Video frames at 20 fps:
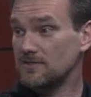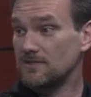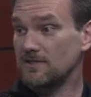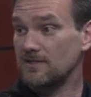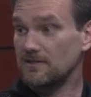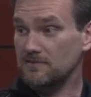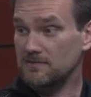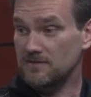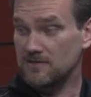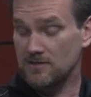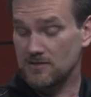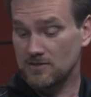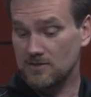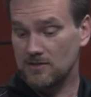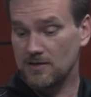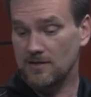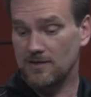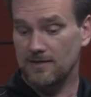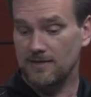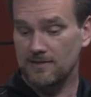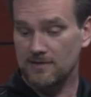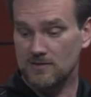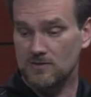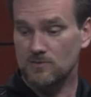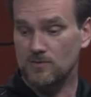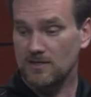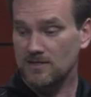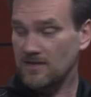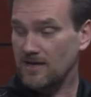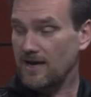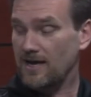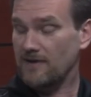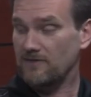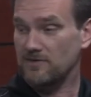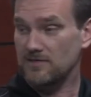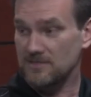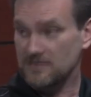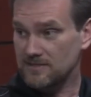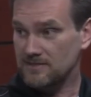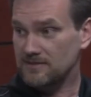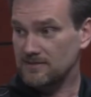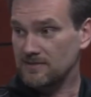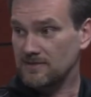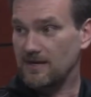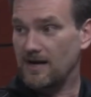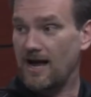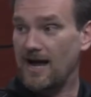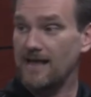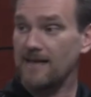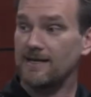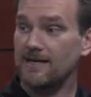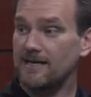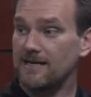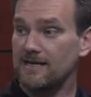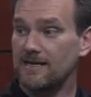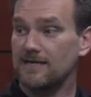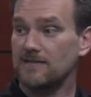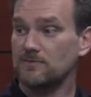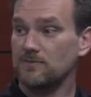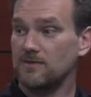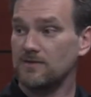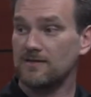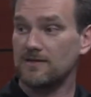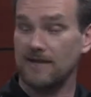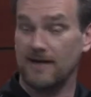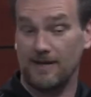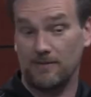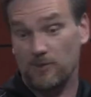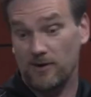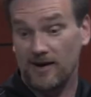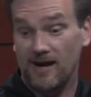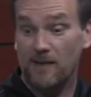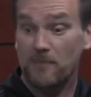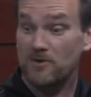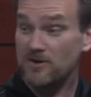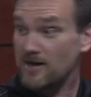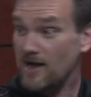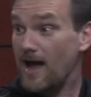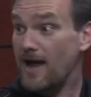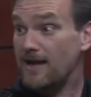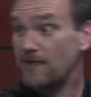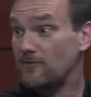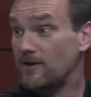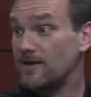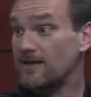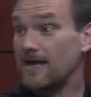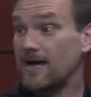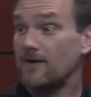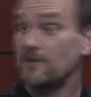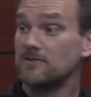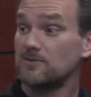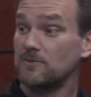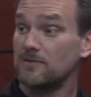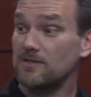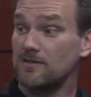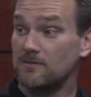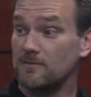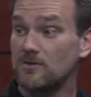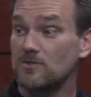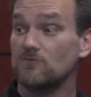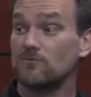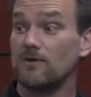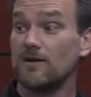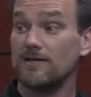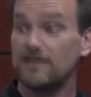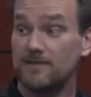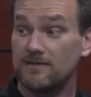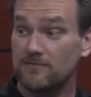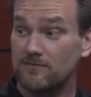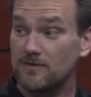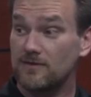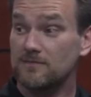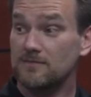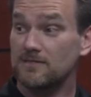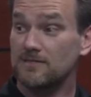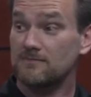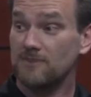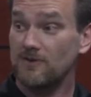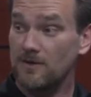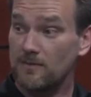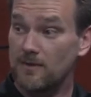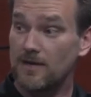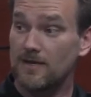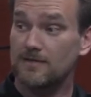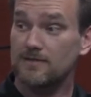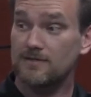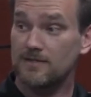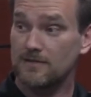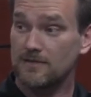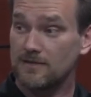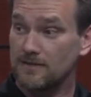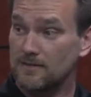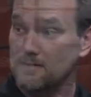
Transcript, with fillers: to, to uh, this week to have us highlighted as one of the. And we're number nine right now as one of the most rented films in Redbox. That's huge